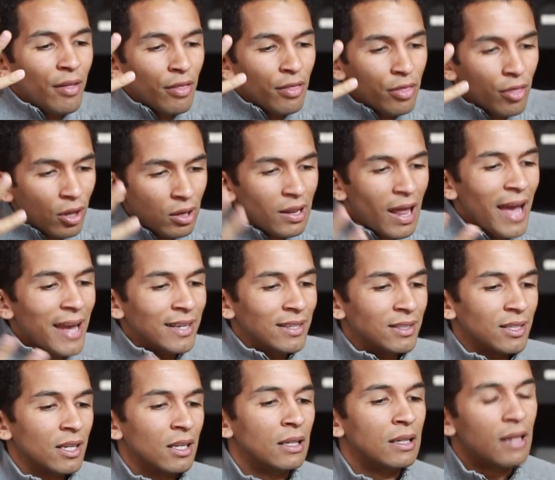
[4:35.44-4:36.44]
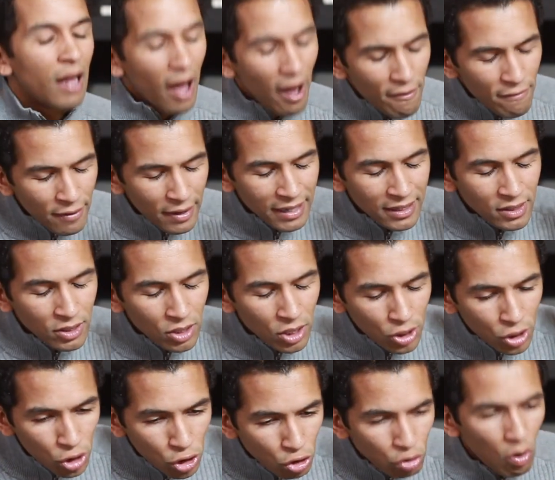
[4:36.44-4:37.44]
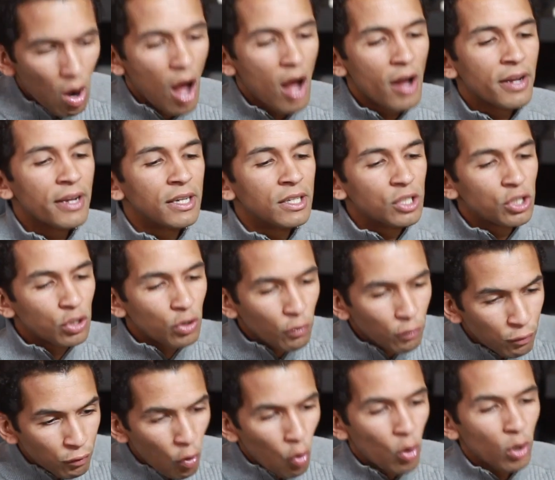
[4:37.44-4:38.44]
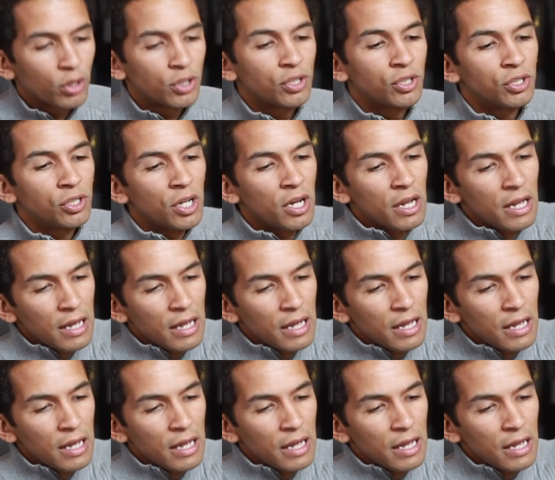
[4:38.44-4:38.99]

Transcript: the light. Love is the strongest force